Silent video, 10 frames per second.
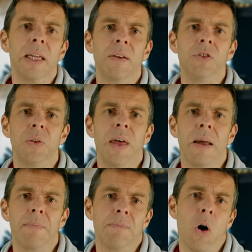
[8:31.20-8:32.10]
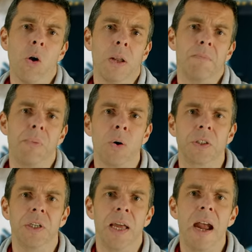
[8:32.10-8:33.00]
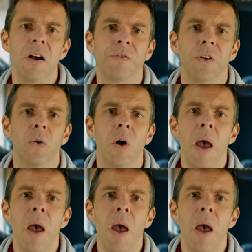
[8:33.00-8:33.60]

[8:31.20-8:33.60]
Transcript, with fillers: gives you that all important airflow,